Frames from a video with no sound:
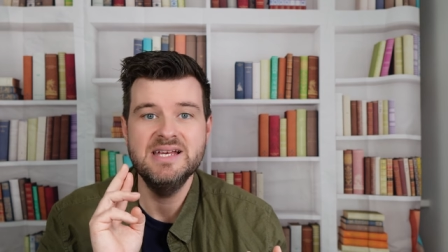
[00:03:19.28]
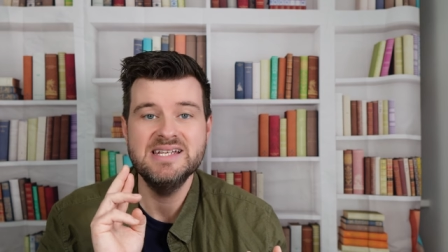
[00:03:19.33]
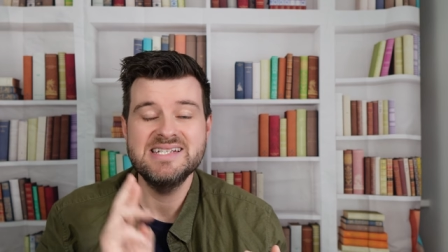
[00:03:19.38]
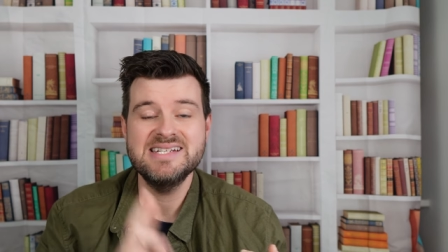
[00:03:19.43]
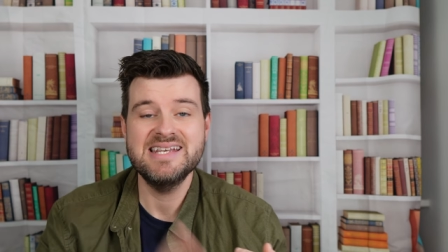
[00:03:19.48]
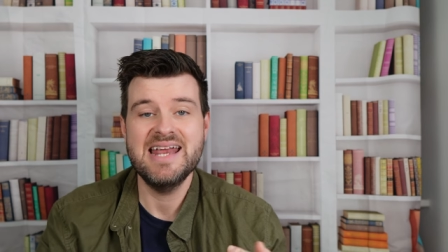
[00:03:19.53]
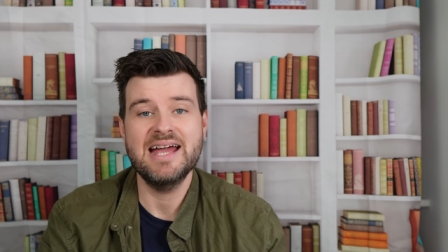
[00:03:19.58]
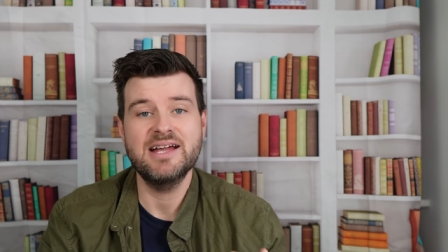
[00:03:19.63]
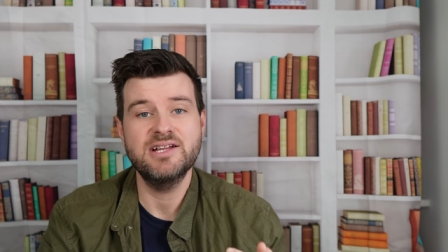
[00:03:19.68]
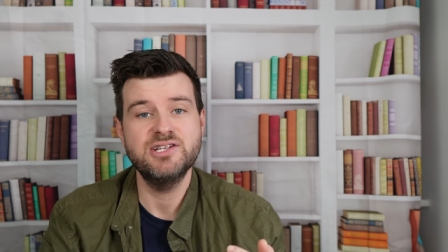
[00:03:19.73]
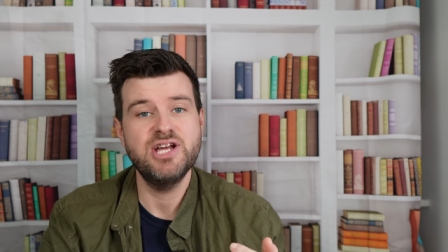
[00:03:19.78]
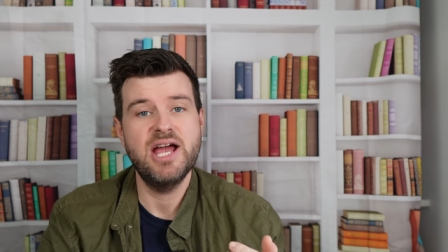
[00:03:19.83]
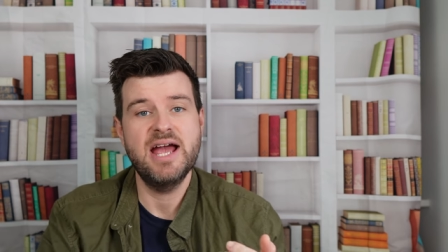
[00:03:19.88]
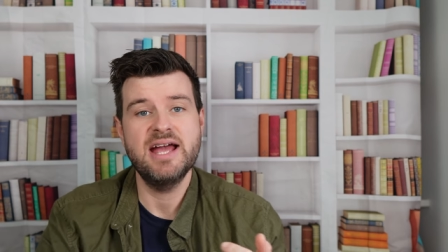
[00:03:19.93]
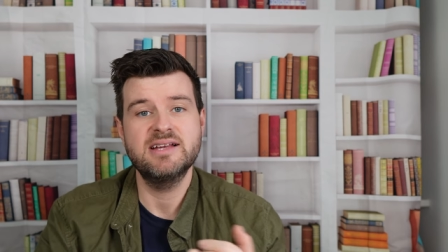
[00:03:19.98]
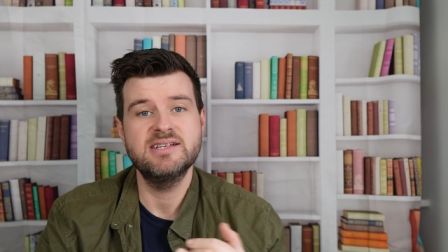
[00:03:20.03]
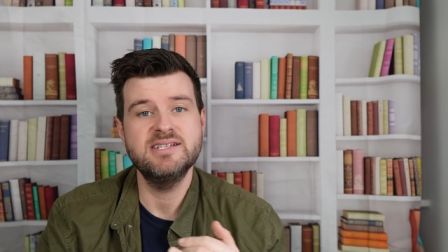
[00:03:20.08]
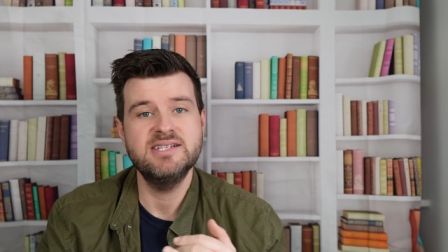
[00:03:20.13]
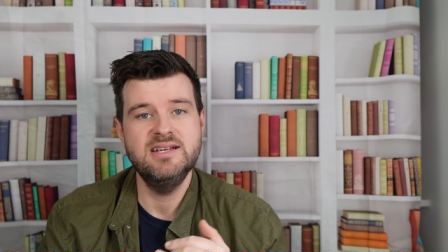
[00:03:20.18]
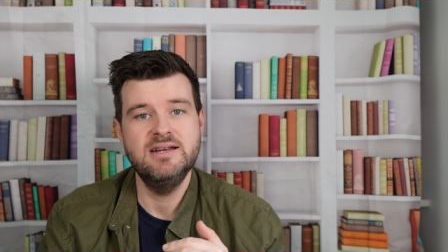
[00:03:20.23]
snack
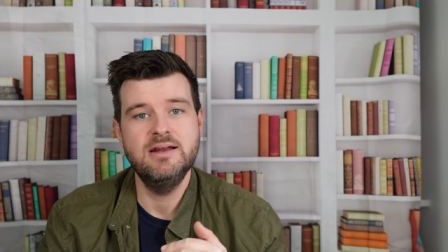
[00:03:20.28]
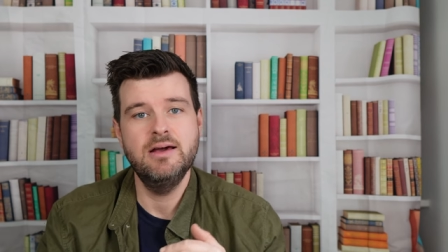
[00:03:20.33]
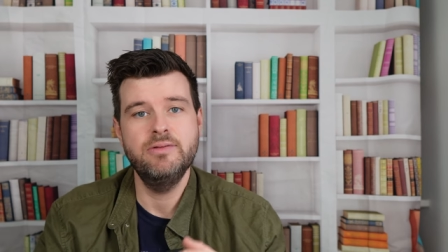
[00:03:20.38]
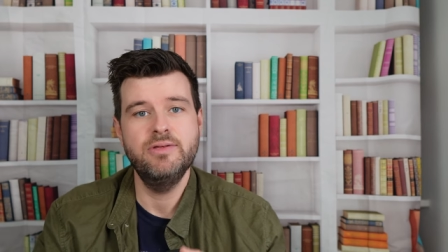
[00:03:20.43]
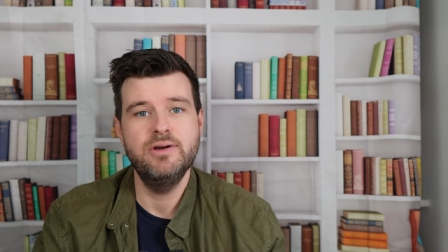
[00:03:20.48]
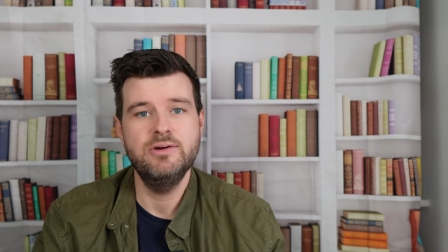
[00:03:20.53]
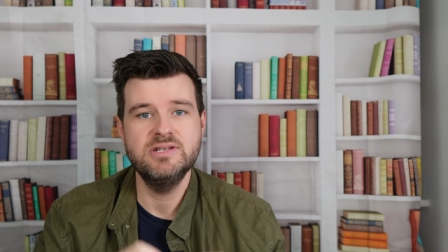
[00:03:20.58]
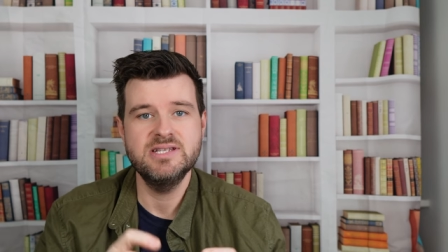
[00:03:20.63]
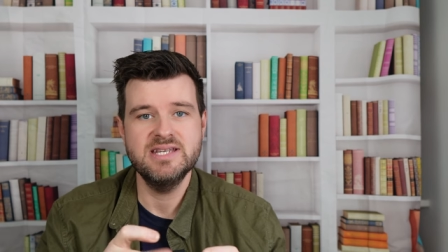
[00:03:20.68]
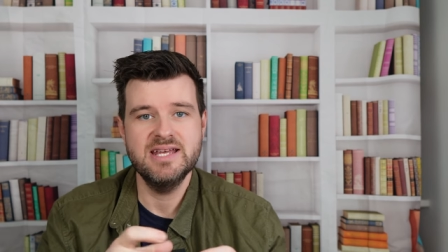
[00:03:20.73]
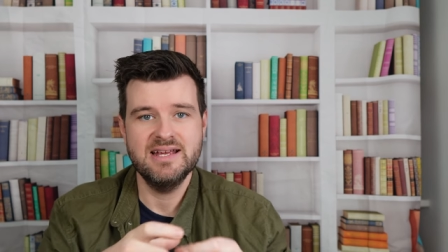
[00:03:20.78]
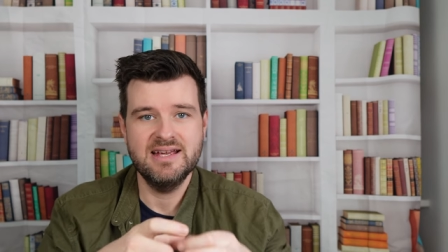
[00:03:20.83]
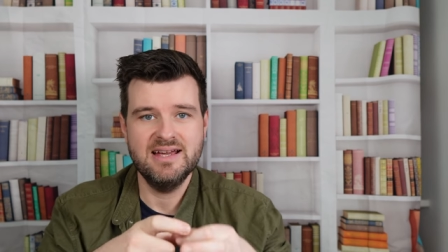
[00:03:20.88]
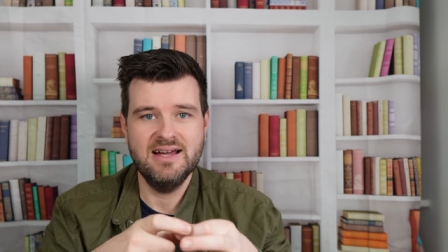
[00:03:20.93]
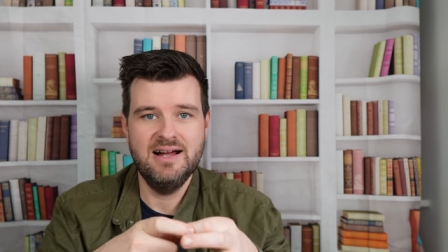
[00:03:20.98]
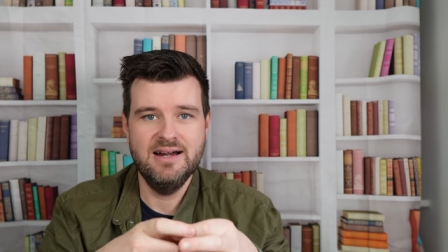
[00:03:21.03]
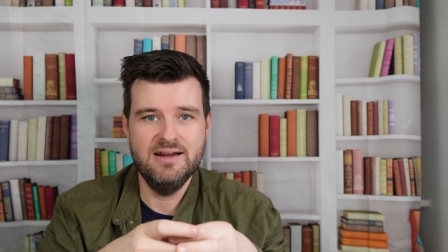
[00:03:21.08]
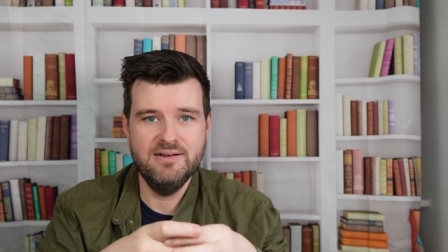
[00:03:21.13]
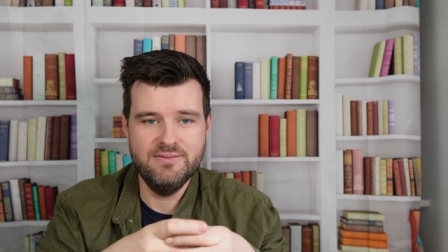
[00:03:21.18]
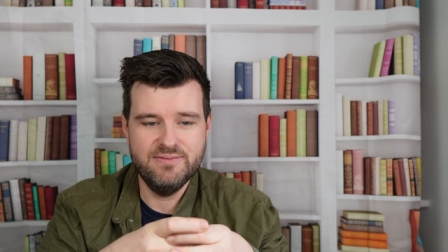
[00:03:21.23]
jacks, you know, those like
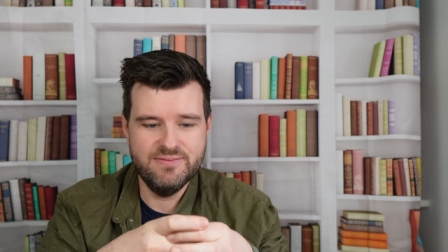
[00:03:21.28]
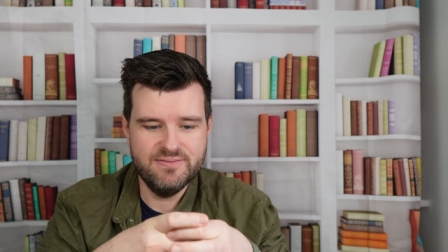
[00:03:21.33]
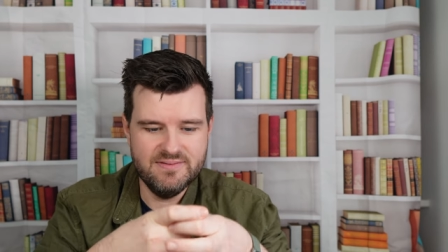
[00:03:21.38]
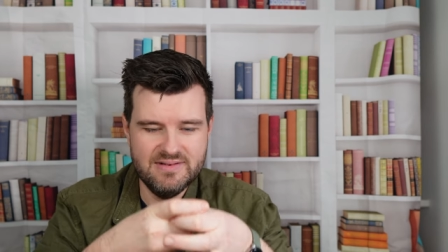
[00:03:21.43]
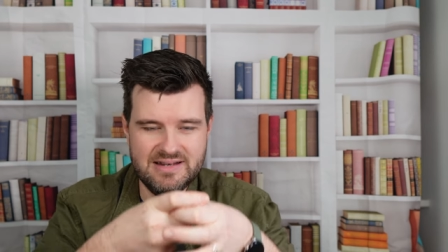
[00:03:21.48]
kind of